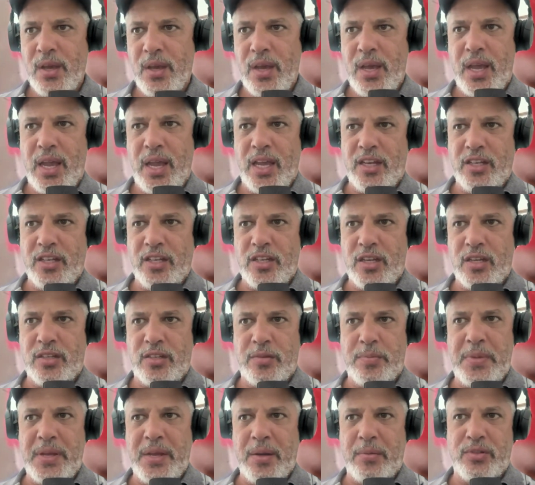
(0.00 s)
and
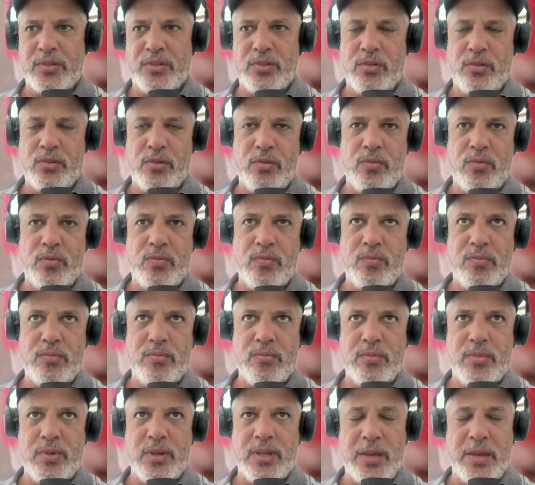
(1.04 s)
to be able to
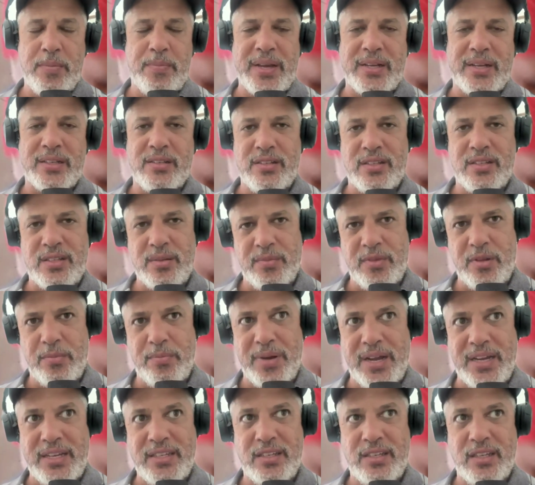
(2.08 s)
get back to some of the
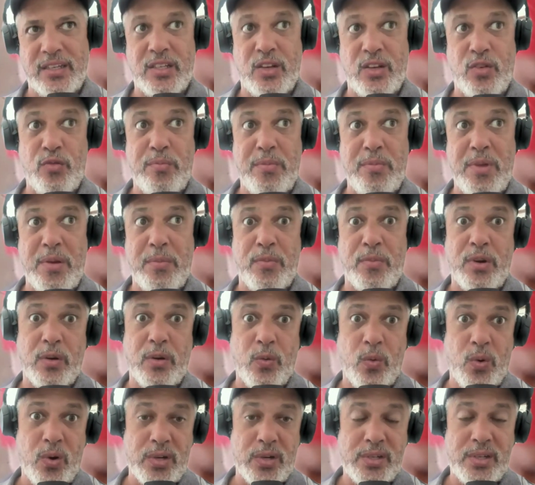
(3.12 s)
basics and remembering
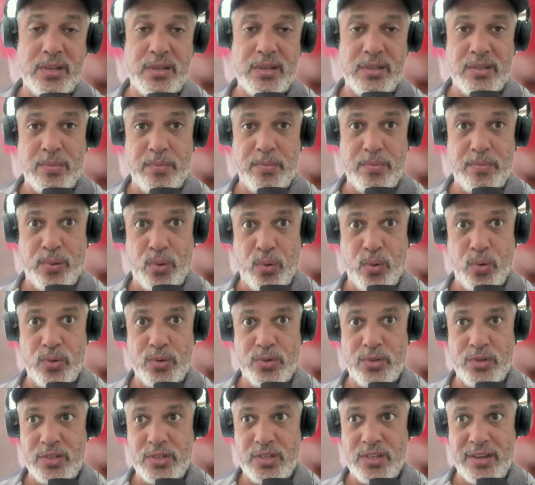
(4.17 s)
what is
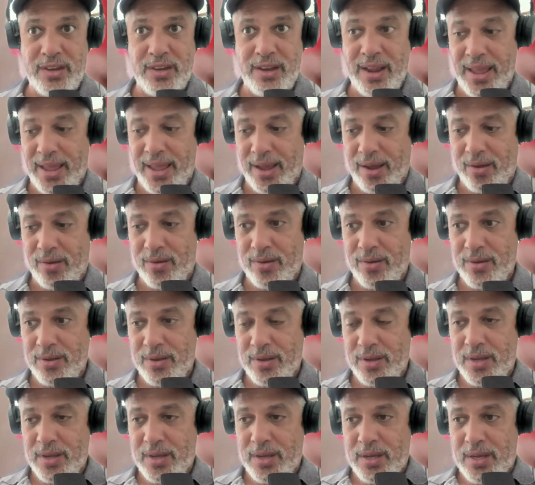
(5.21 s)
important now.
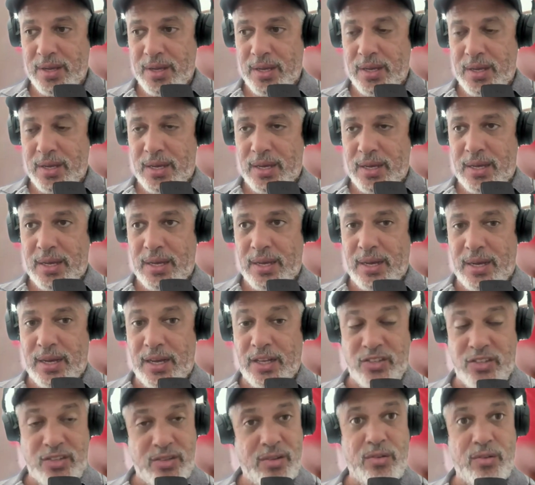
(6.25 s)

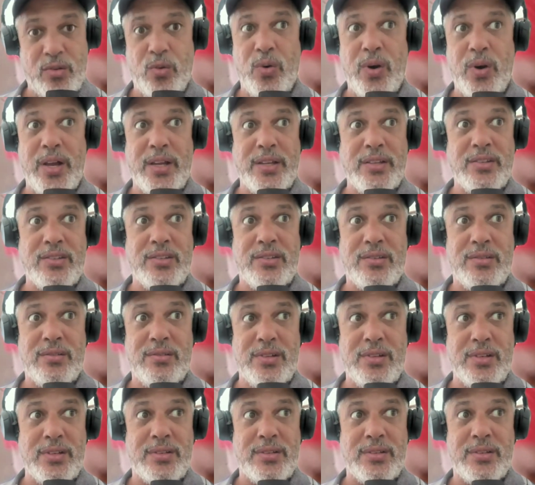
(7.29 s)
It's not always
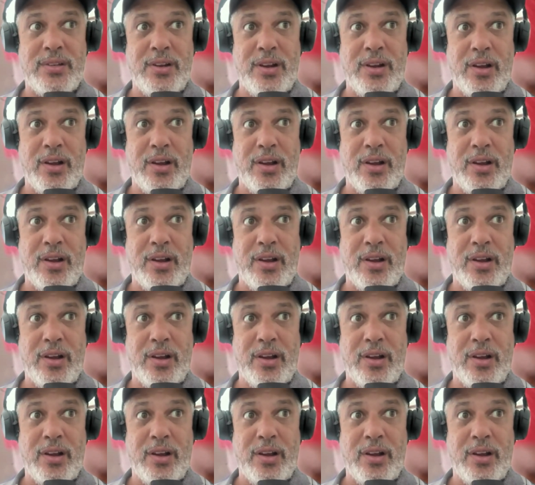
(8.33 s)
just,